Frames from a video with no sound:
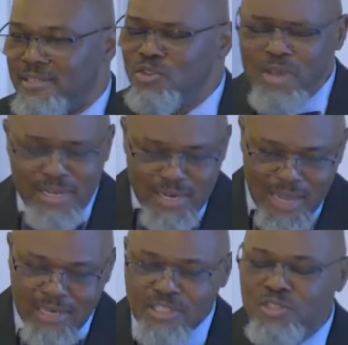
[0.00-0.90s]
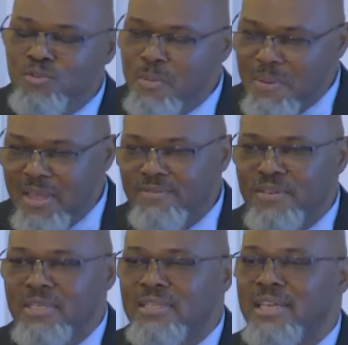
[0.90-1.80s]
You acknowledge and you repent
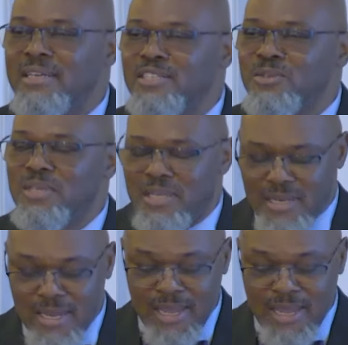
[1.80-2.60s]
for the thing that you did.